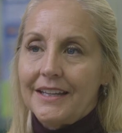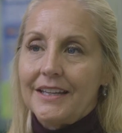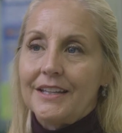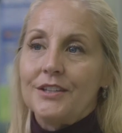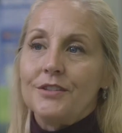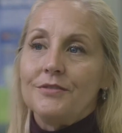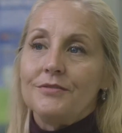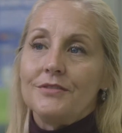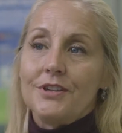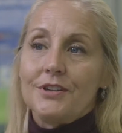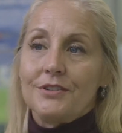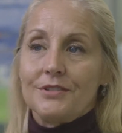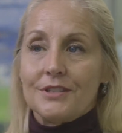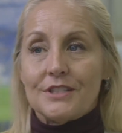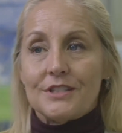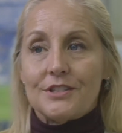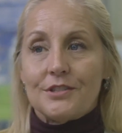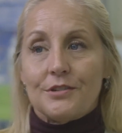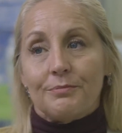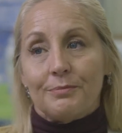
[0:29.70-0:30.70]
You've
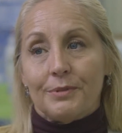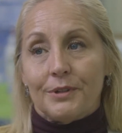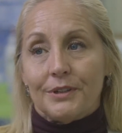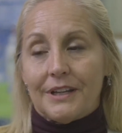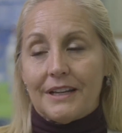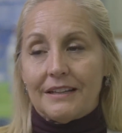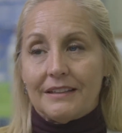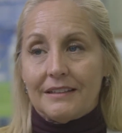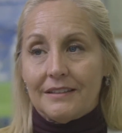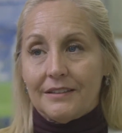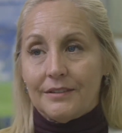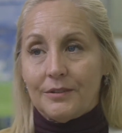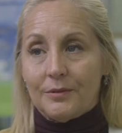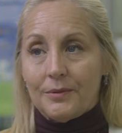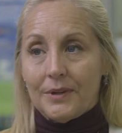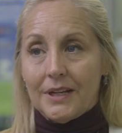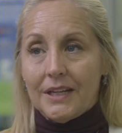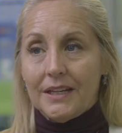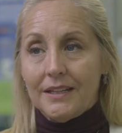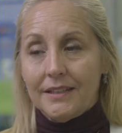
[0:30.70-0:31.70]
noticed you've put on a little
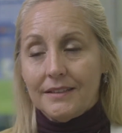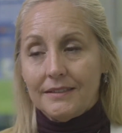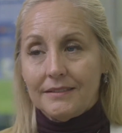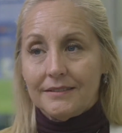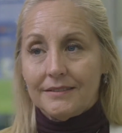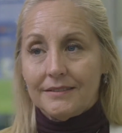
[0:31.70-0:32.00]
weight.